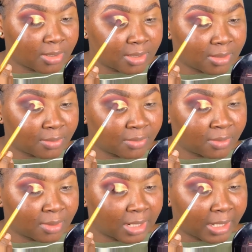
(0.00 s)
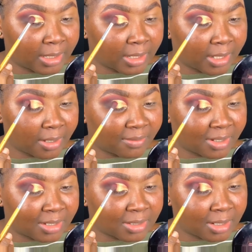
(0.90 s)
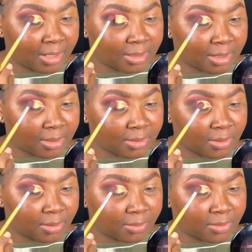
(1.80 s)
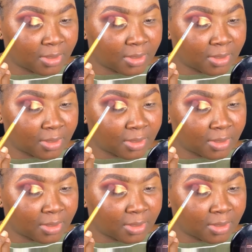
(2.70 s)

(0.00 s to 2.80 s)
just still feel like they have ash lines and stuff,